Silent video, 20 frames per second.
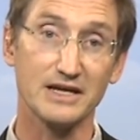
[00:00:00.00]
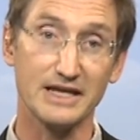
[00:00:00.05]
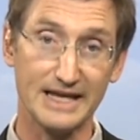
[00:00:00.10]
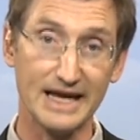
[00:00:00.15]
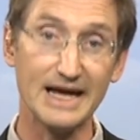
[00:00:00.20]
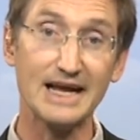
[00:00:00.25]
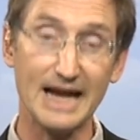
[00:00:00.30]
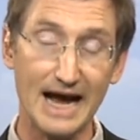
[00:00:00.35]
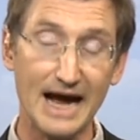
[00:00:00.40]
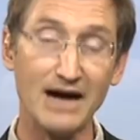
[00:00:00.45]

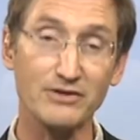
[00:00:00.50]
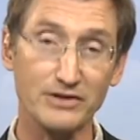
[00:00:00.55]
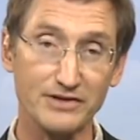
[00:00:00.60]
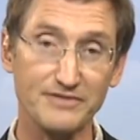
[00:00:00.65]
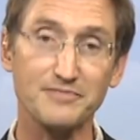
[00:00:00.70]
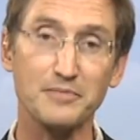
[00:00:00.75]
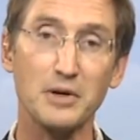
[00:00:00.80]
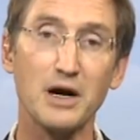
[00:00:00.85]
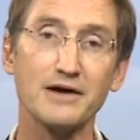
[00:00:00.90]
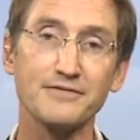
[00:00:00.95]
get out
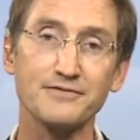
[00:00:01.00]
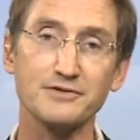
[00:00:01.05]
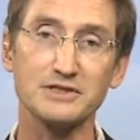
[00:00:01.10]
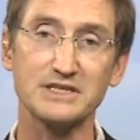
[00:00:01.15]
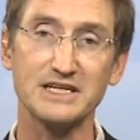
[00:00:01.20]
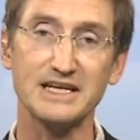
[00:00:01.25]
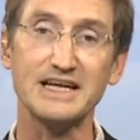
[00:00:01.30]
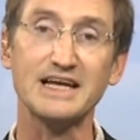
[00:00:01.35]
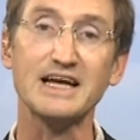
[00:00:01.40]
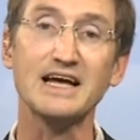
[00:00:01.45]
of
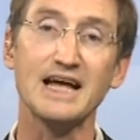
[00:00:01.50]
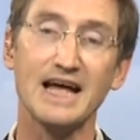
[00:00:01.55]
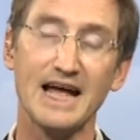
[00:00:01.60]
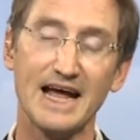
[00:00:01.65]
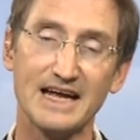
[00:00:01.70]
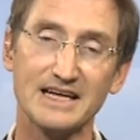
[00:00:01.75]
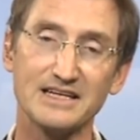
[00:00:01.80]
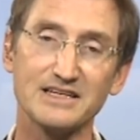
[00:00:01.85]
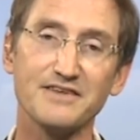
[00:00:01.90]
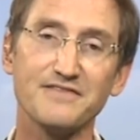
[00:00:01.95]
poverty
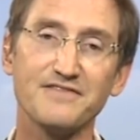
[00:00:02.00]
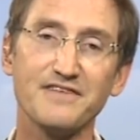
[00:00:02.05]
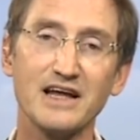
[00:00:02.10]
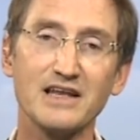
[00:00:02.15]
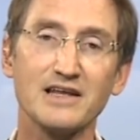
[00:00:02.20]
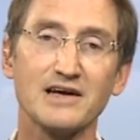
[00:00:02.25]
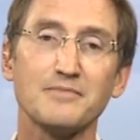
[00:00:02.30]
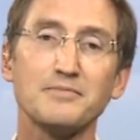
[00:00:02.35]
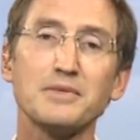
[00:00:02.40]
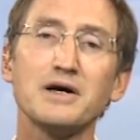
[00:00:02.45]
and
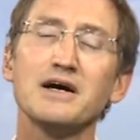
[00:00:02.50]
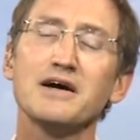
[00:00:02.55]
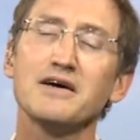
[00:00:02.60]
develop.